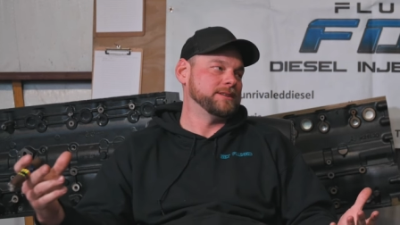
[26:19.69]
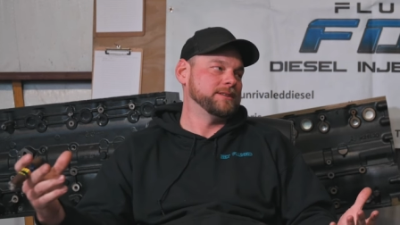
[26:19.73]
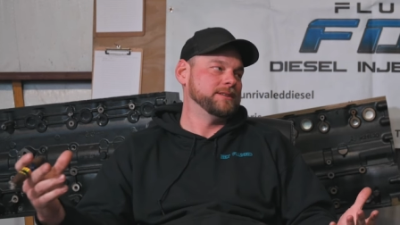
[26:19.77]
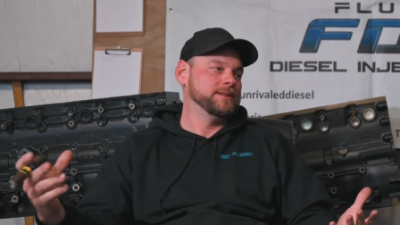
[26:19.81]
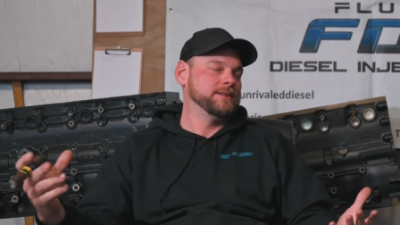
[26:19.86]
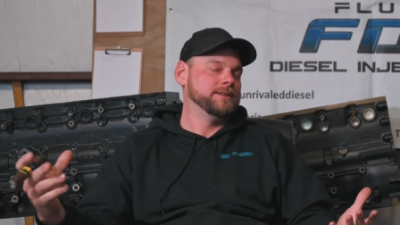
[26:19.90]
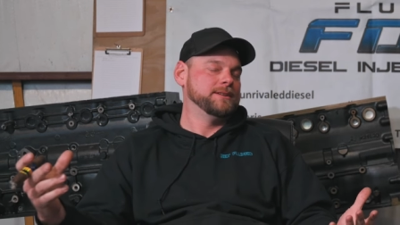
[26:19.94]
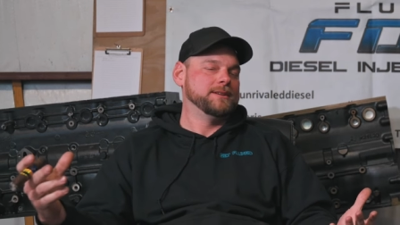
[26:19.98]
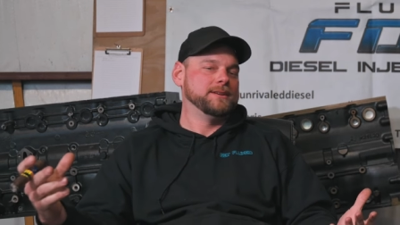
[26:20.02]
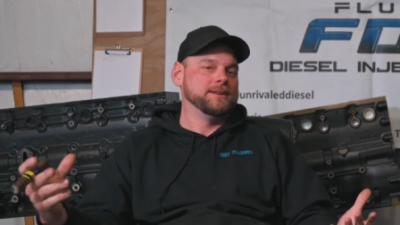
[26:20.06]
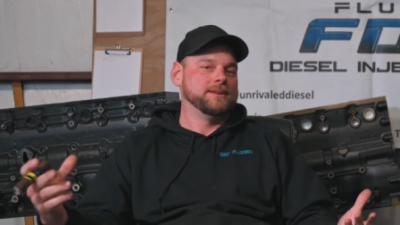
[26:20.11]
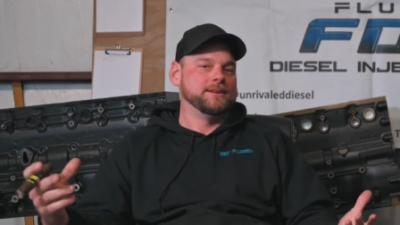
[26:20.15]

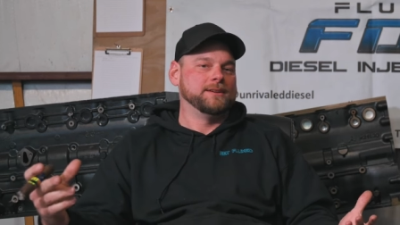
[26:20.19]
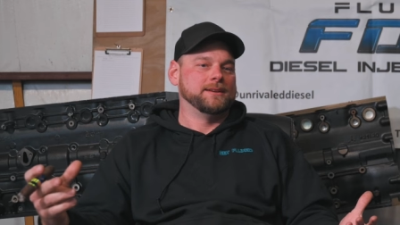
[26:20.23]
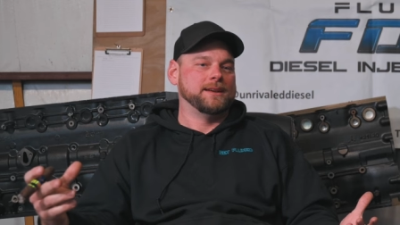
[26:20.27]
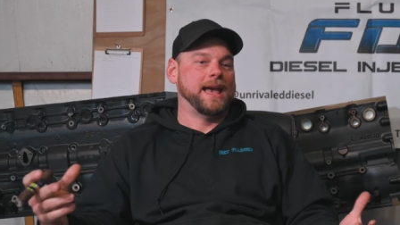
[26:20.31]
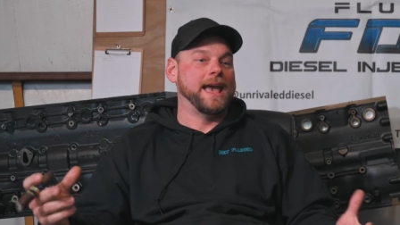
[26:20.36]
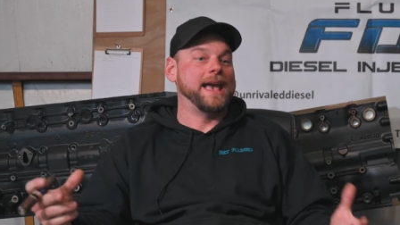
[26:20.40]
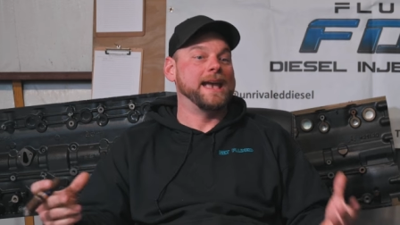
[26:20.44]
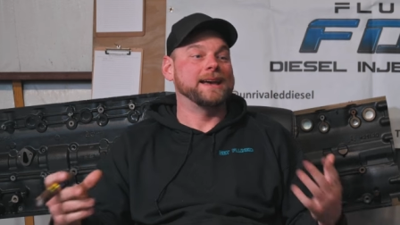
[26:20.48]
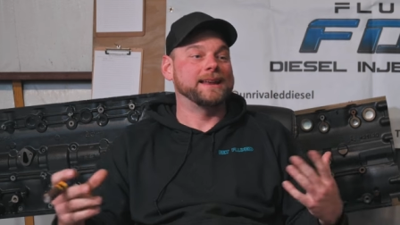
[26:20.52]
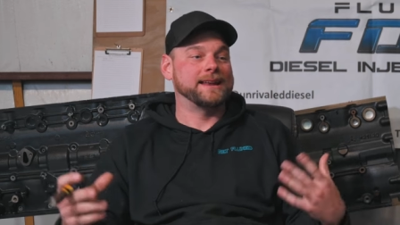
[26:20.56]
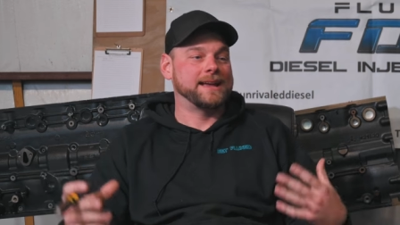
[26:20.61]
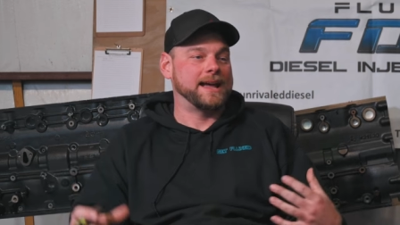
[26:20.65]
That's crazy.
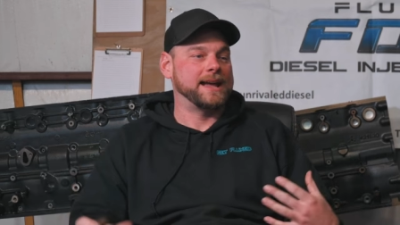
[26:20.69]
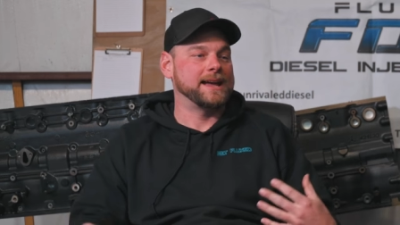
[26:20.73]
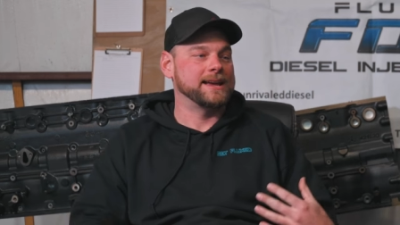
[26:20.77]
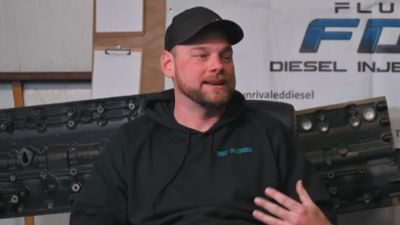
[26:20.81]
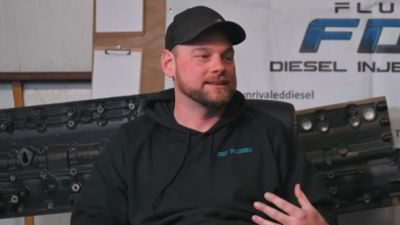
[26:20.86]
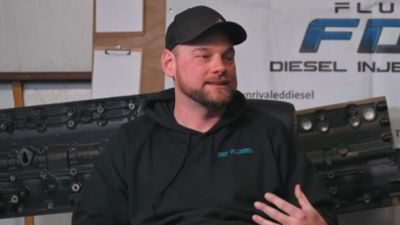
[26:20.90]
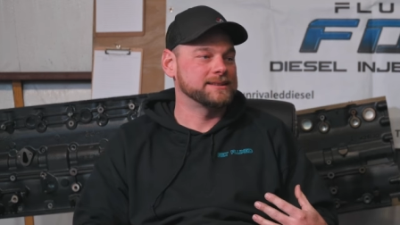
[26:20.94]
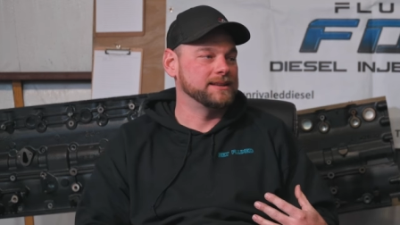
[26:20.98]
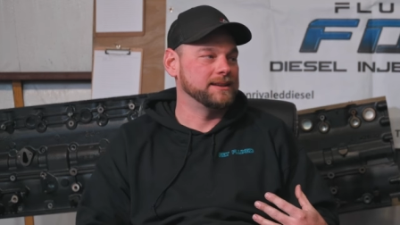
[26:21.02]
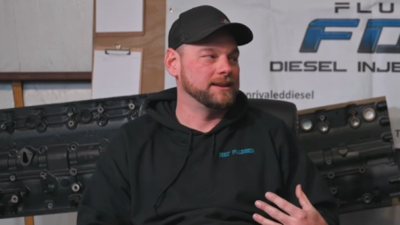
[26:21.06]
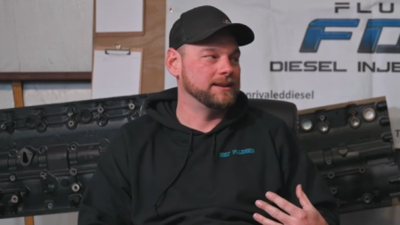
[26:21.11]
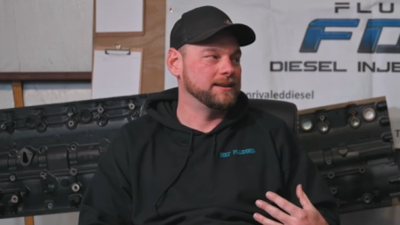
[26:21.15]
And it
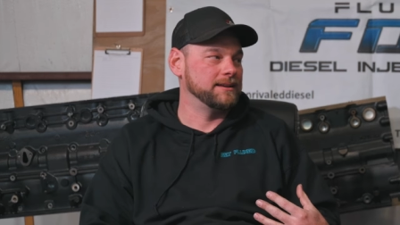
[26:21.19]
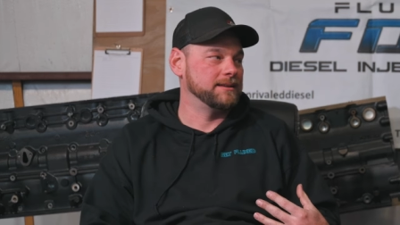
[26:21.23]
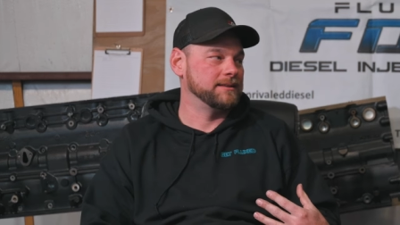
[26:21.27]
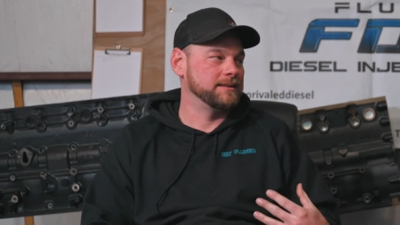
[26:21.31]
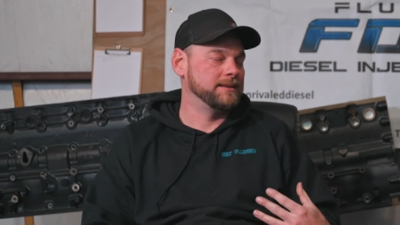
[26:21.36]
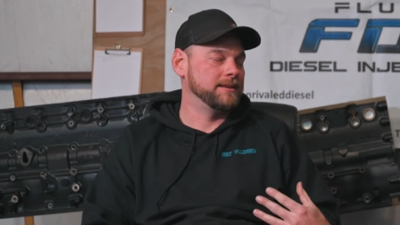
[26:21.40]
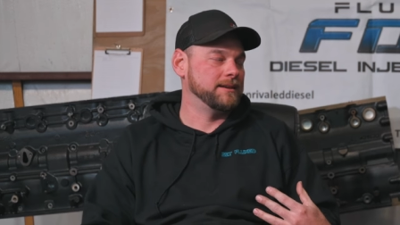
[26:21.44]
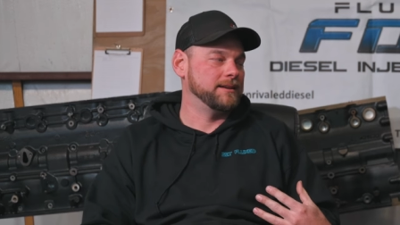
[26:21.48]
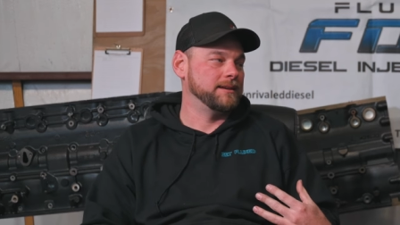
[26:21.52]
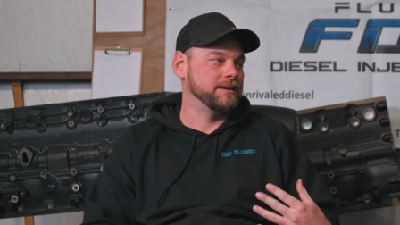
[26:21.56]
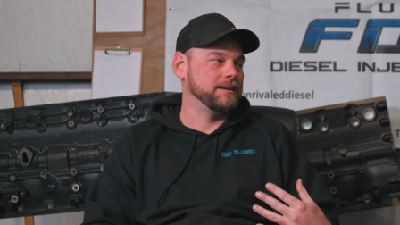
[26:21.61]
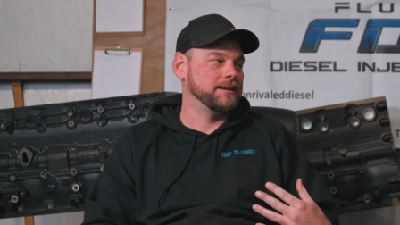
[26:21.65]
has the
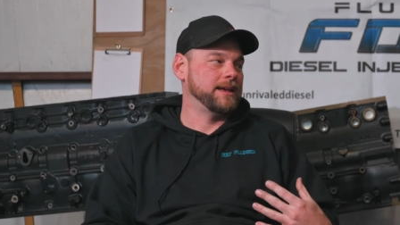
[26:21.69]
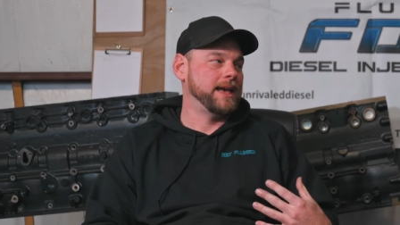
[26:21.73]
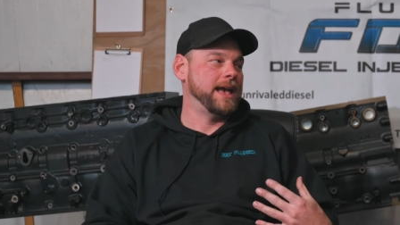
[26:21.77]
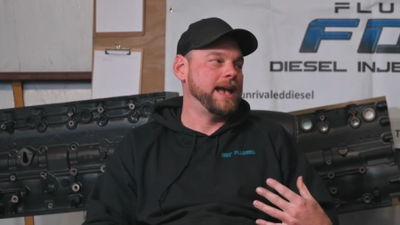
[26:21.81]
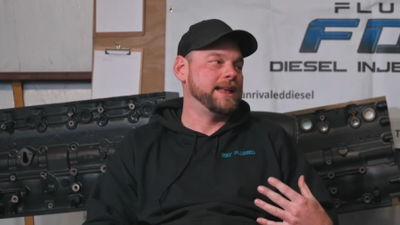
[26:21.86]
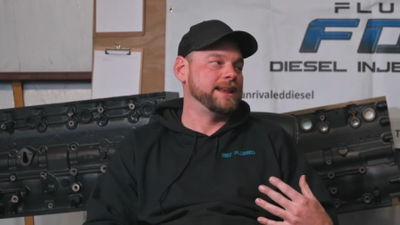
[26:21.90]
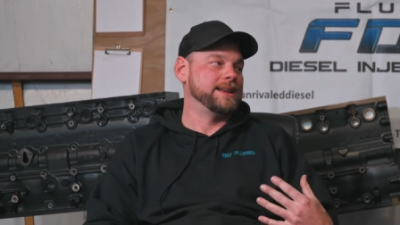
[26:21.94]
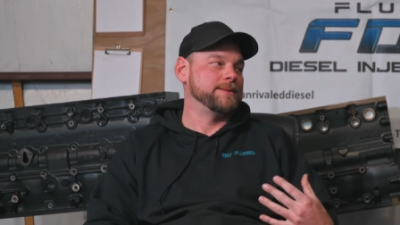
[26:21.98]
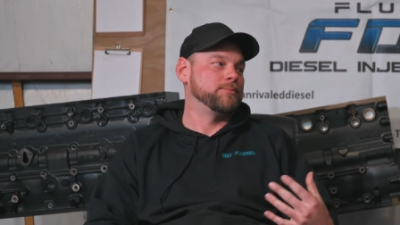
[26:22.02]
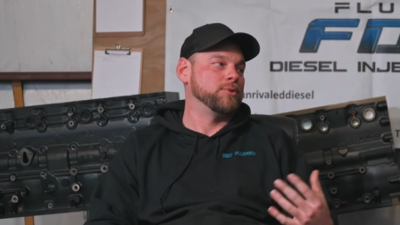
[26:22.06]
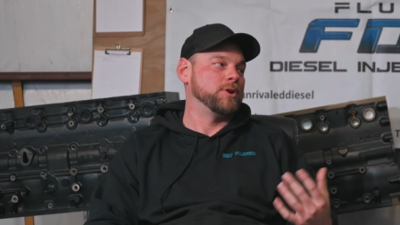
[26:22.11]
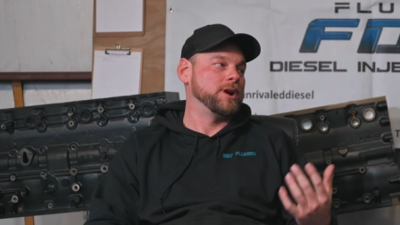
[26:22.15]
the
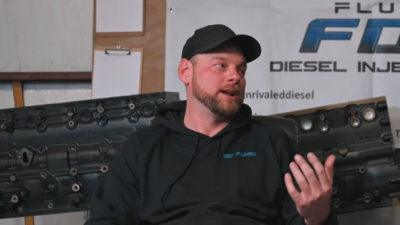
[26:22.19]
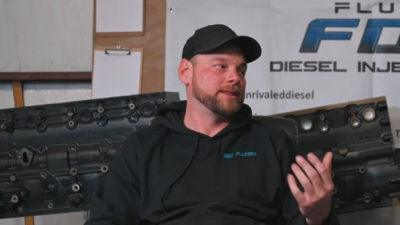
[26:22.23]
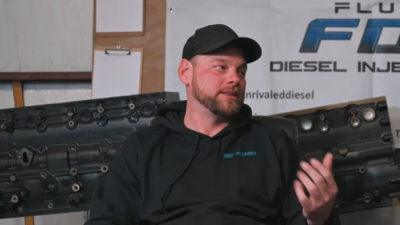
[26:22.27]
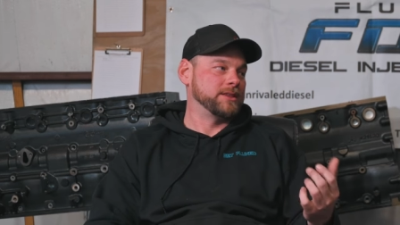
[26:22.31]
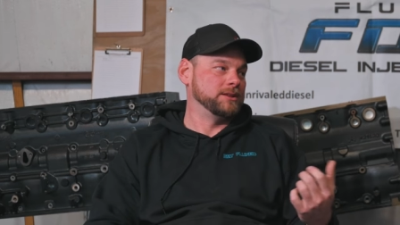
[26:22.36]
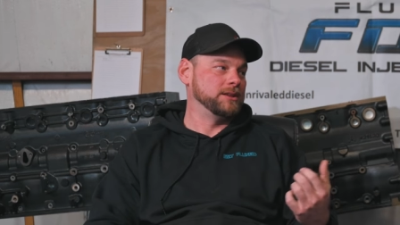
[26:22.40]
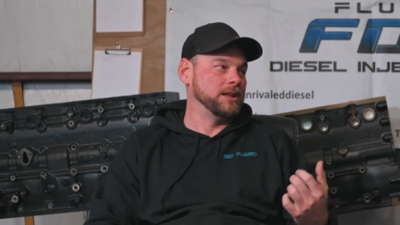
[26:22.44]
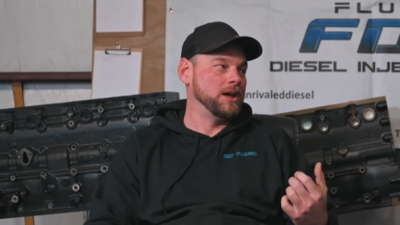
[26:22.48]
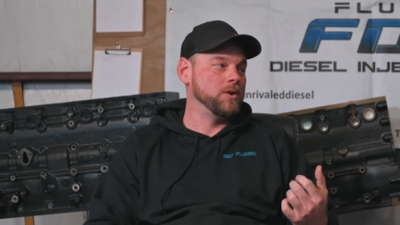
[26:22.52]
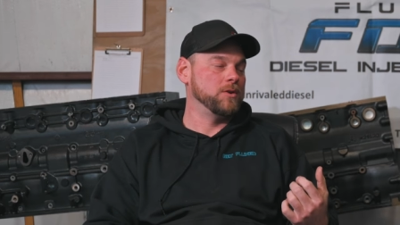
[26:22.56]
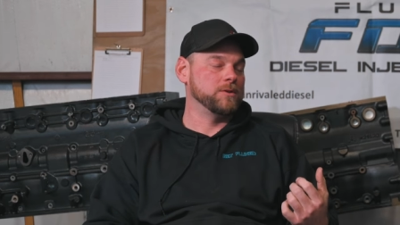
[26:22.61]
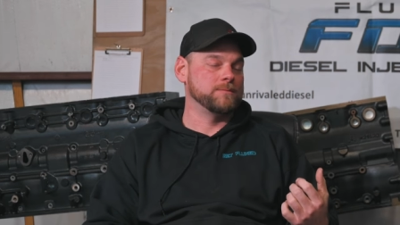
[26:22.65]
eddy brake, the
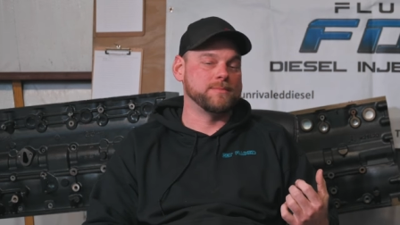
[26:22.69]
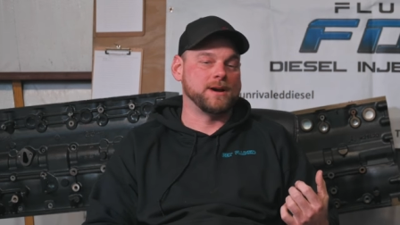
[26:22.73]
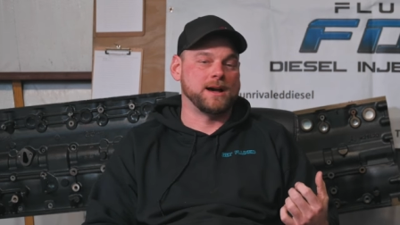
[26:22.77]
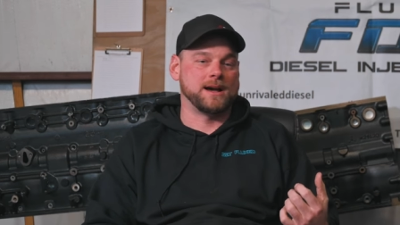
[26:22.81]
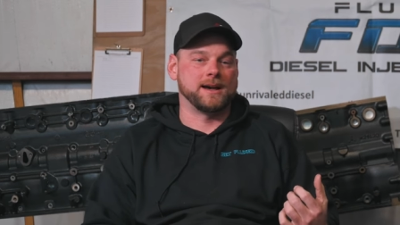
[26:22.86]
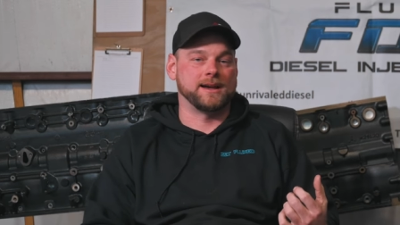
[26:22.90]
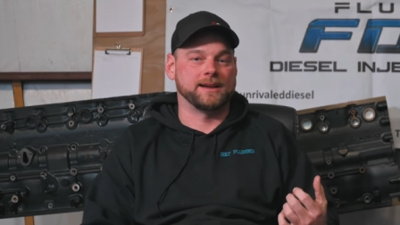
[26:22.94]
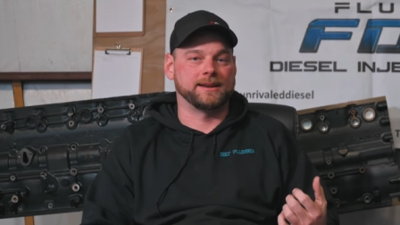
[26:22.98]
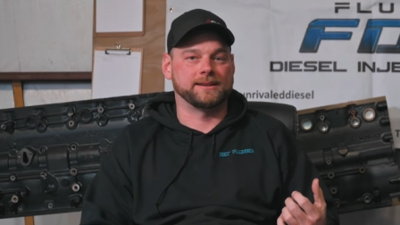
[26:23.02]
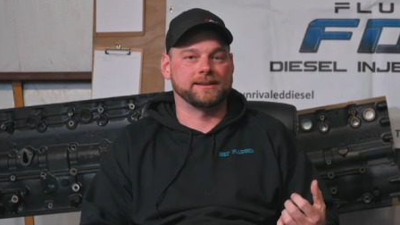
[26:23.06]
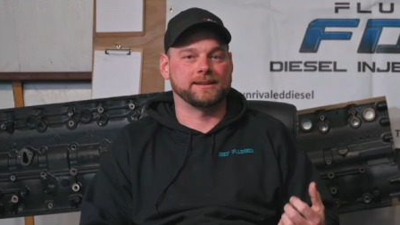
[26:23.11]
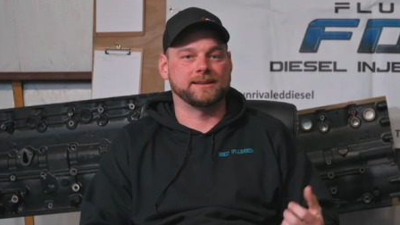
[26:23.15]
load
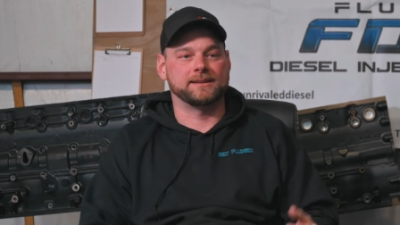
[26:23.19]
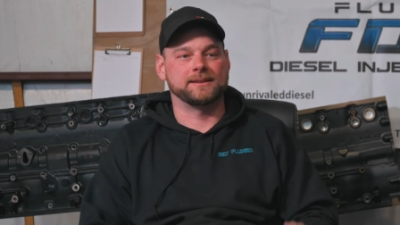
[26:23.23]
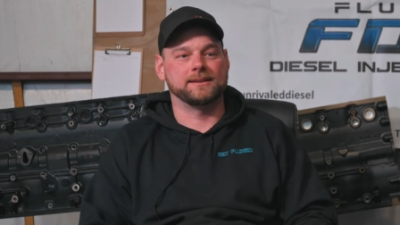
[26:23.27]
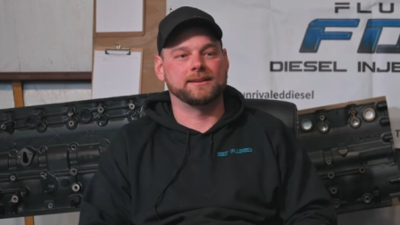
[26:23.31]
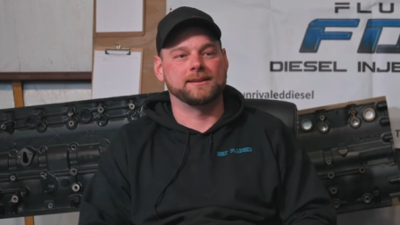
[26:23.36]
behind it.